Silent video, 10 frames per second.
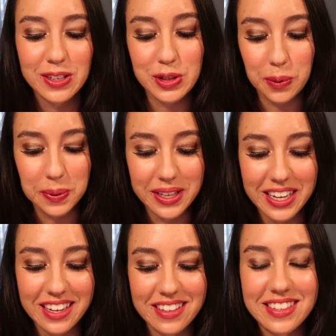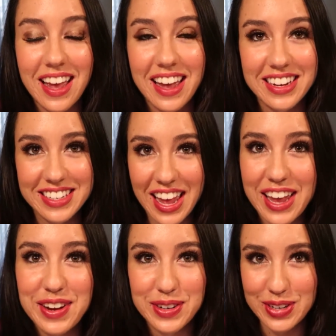so please
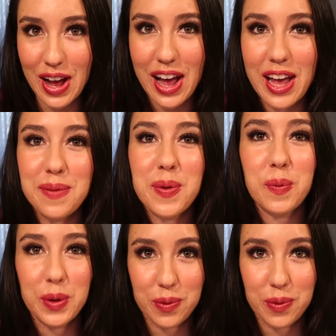take your time with